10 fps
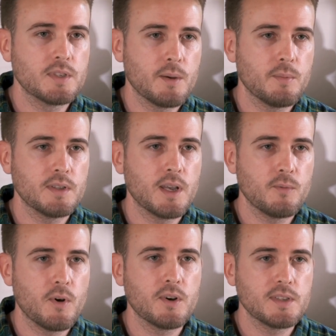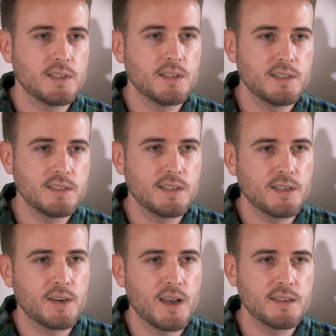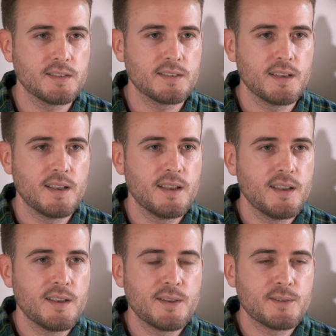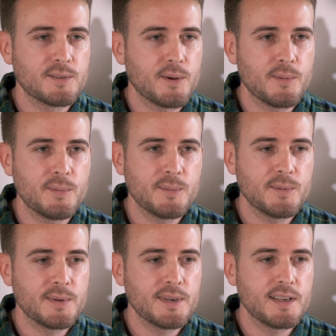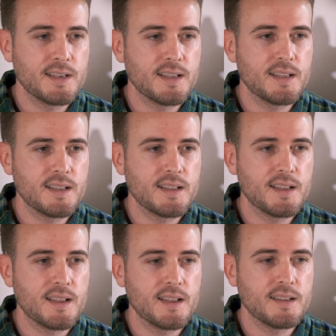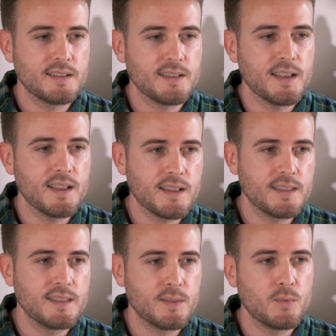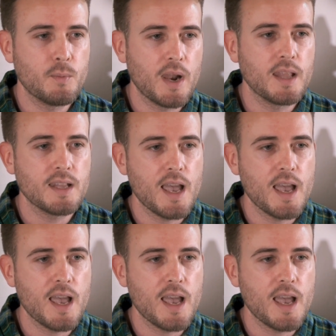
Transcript: tapping at that rock until it cracks. So, yeah, the plan that